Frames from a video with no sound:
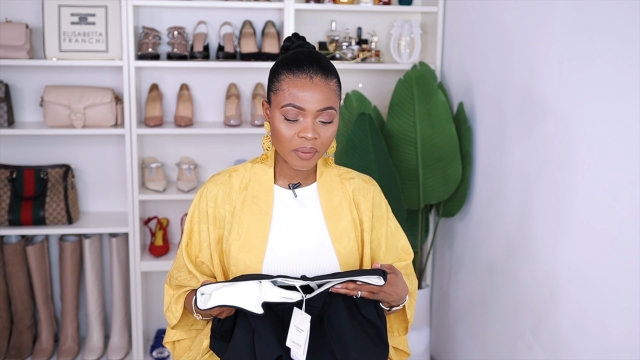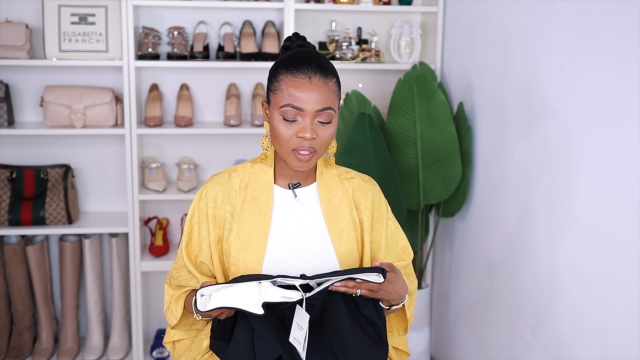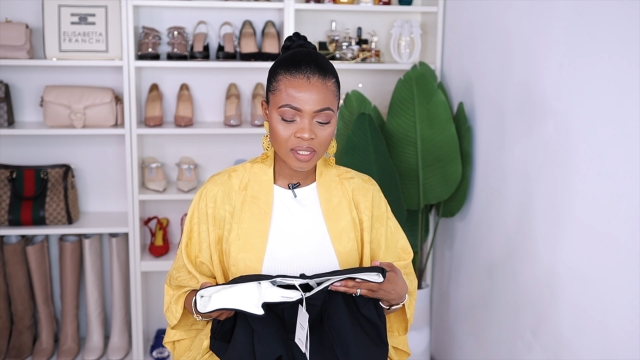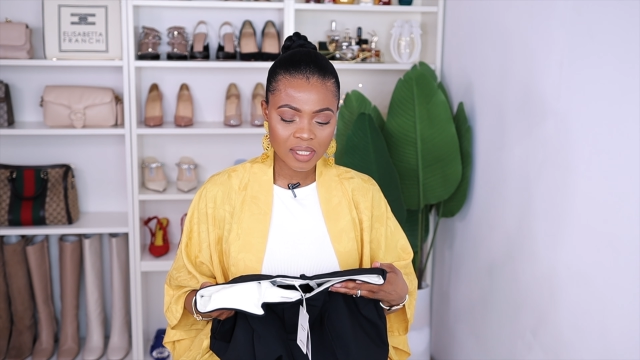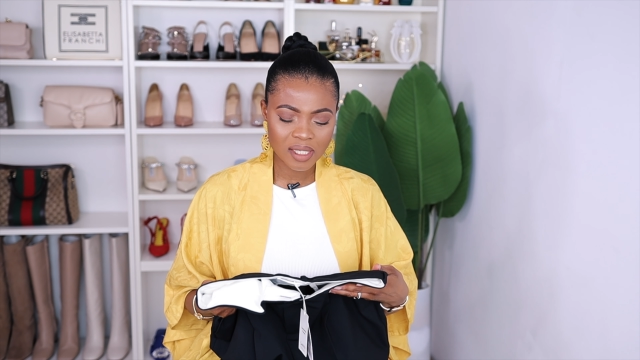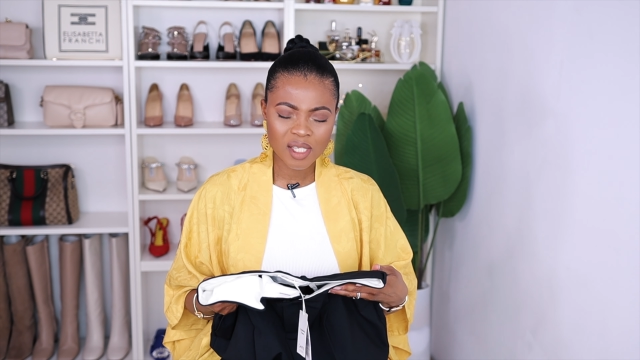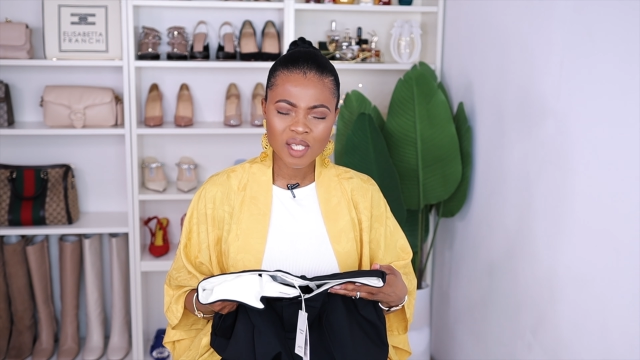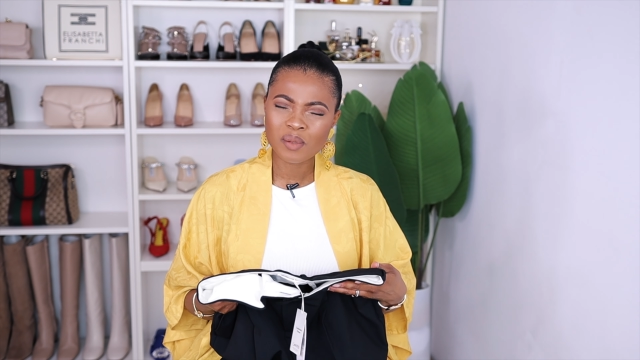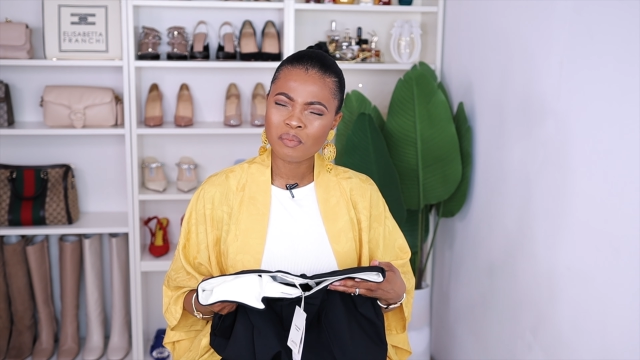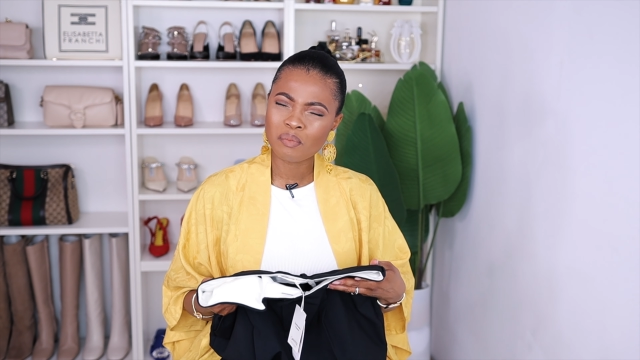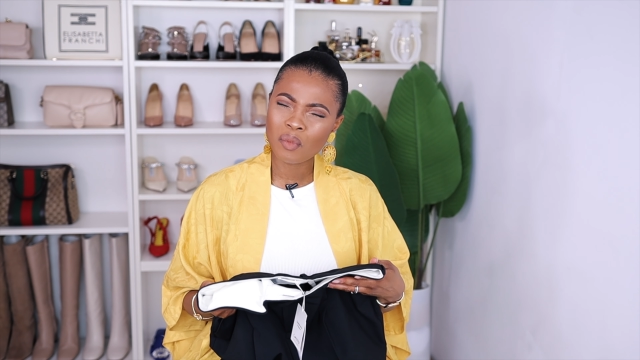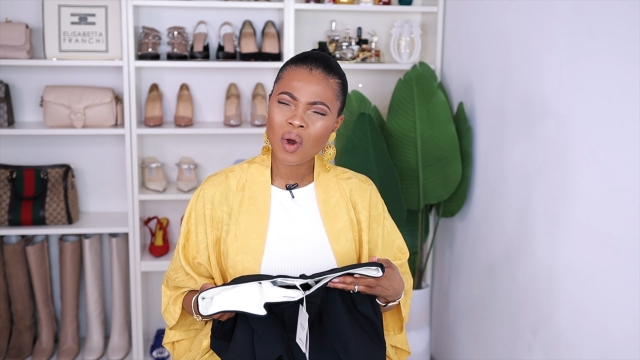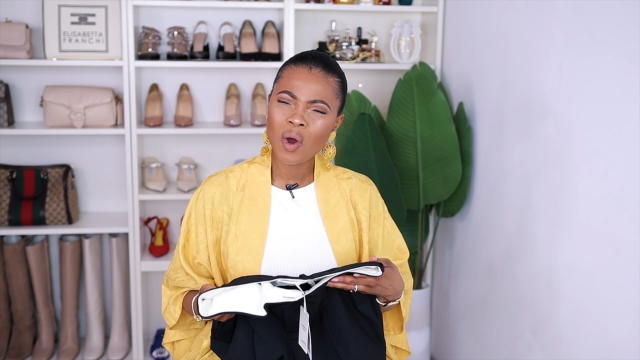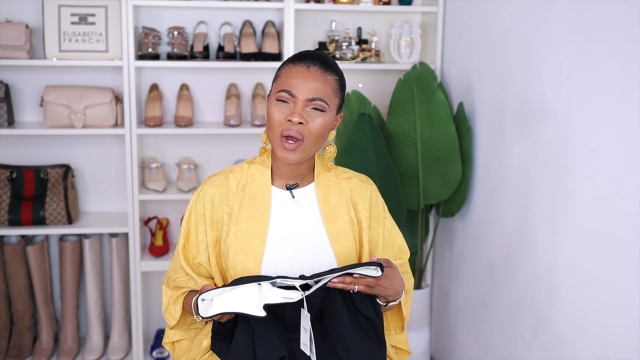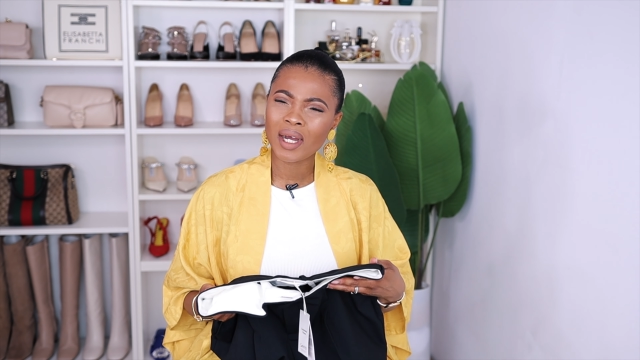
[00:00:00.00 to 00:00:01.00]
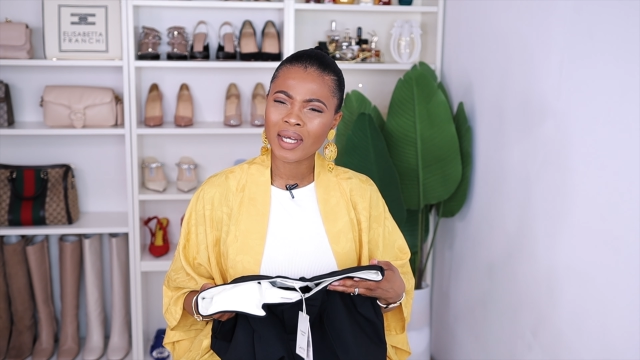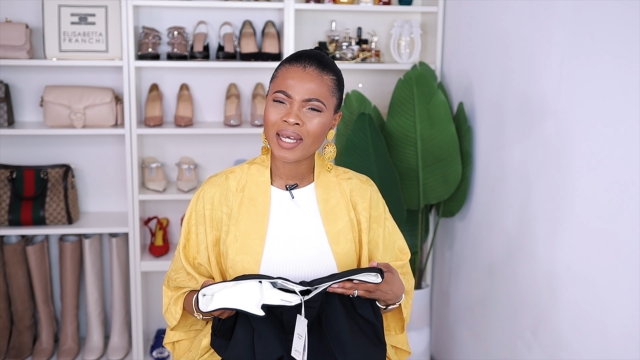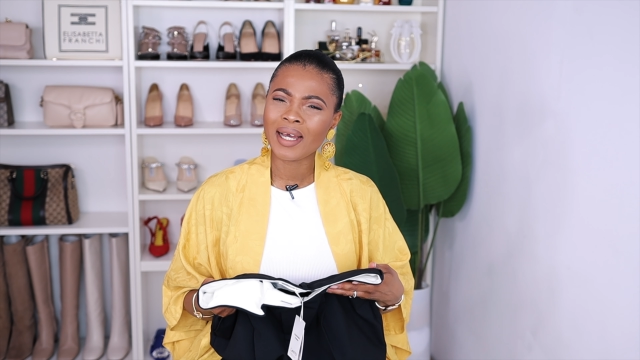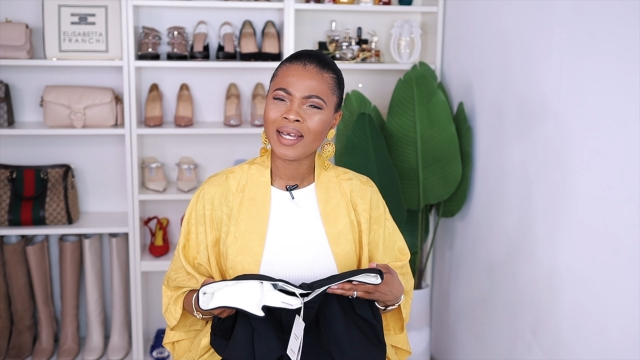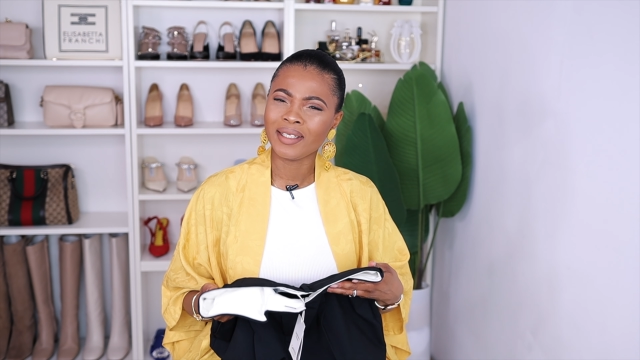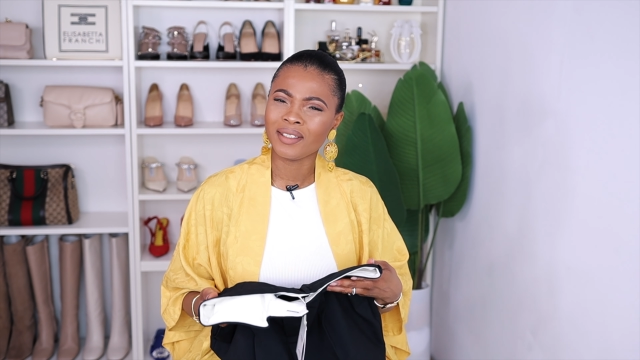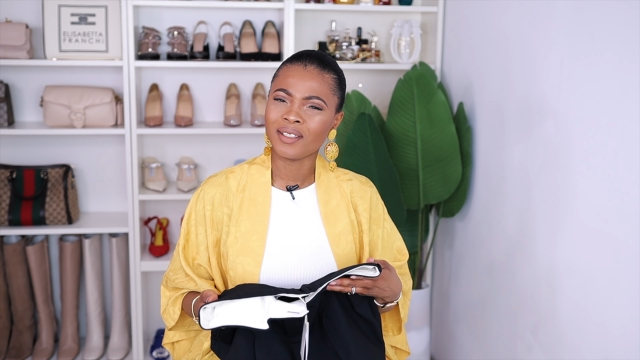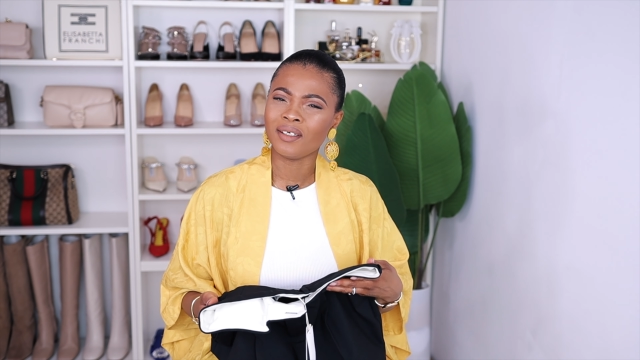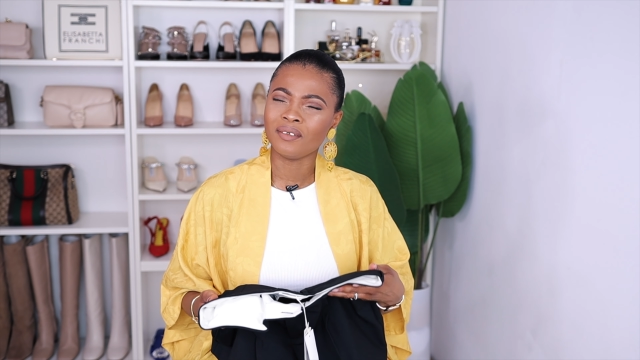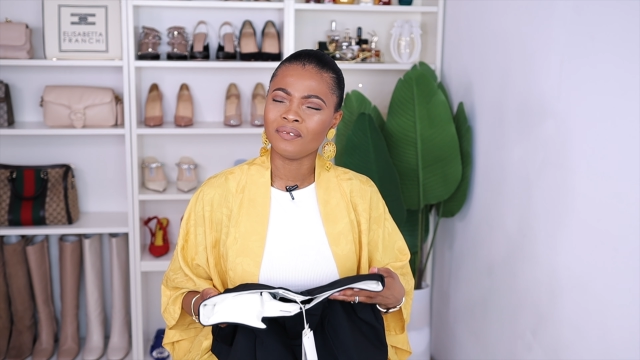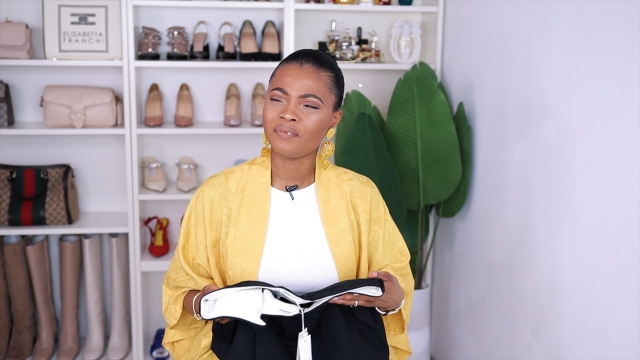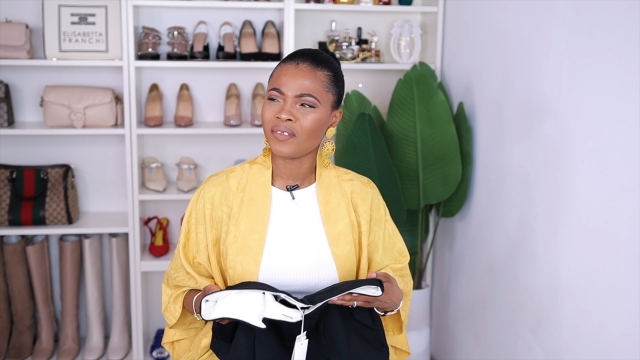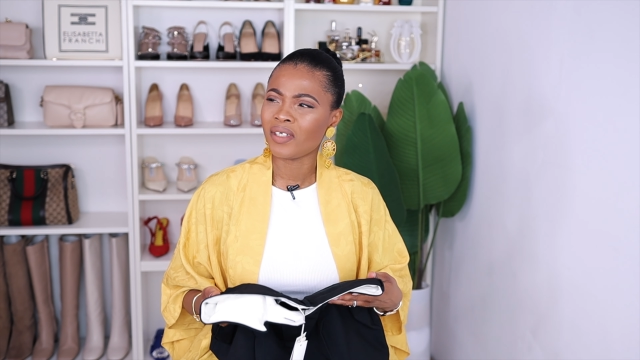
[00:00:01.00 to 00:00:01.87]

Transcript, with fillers: because it's more kind of,